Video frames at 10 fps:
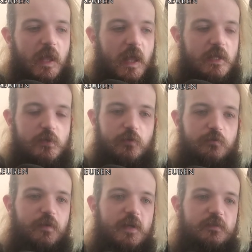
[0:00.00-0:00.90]
in your
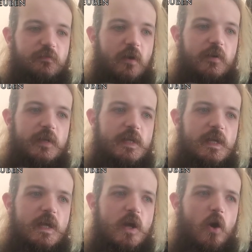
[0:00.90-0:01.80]
face, very
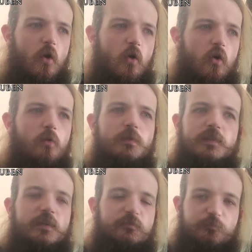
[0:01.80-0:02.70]
almost
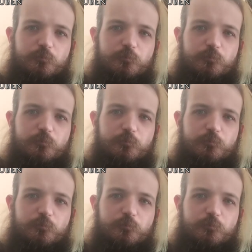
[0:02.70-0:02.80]
like